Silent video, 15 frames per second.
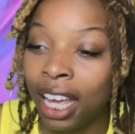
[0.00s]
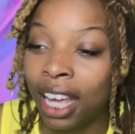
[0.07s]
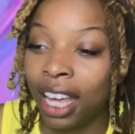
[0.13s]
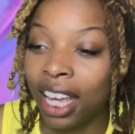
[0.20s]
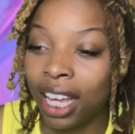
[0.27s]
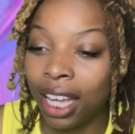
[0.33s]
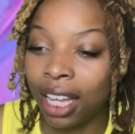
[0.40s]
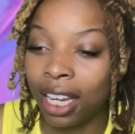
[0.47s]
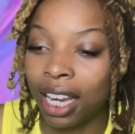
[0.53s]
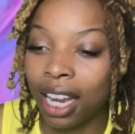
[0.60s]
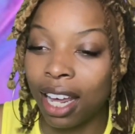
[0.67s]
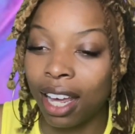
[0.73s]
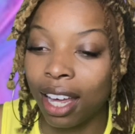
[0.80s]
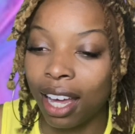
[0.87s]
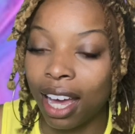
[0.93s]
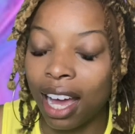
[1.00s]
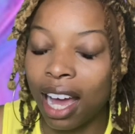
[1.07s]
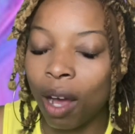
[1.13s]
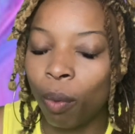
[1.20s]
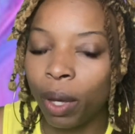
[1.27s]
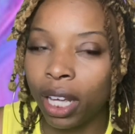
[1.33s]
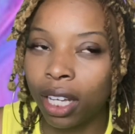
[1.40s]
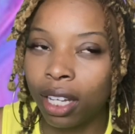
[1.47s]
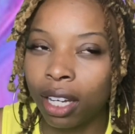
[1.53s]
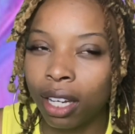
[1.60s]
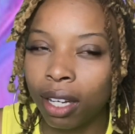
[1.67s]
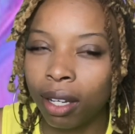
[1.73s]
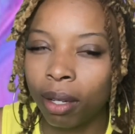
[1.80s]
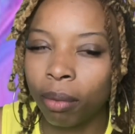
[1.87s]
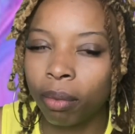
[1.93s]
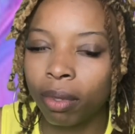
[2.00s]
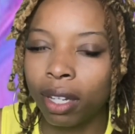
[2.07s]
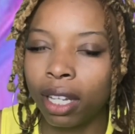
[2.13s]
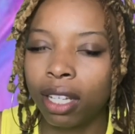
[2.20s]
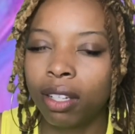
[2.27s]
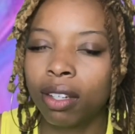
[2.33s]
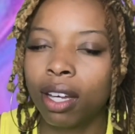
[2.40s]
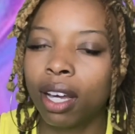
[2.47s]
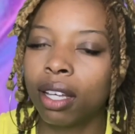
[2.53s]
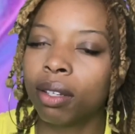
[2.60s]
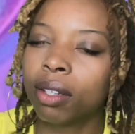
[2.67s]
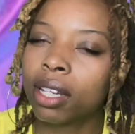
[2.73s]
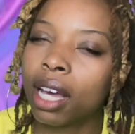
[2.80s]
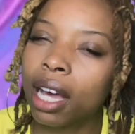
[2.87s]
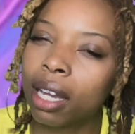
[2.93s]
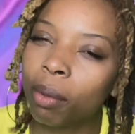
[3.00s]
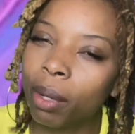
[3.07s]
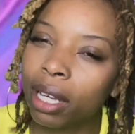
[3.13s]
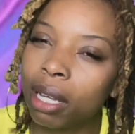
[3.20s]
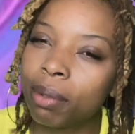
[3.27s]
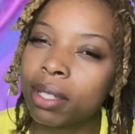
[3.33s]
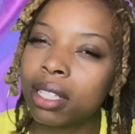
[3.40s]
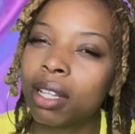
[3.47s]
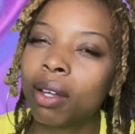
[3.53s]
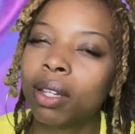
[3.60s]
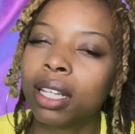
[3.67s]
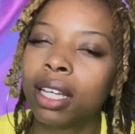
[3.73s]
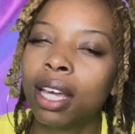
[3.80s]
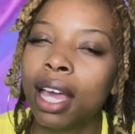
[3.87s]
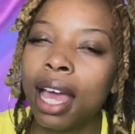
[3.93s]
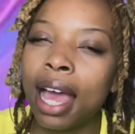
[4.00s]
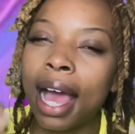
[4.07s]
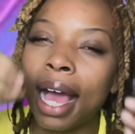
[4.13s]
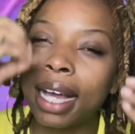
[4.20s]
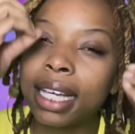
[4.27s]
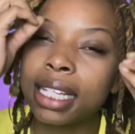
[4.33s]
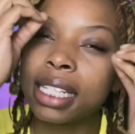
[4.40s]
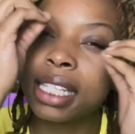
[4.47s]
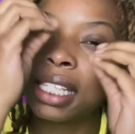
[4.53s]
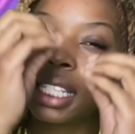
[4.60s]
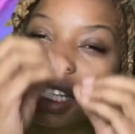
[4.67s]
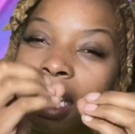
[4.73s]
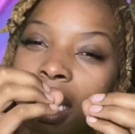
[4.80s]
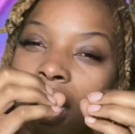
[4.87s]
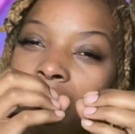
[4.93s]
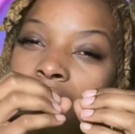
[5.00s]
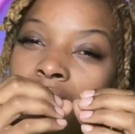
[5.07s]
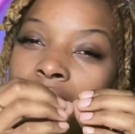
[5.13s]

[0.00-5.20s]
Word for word: And I wake up, like, you know how you kind of wake up slowly? I can see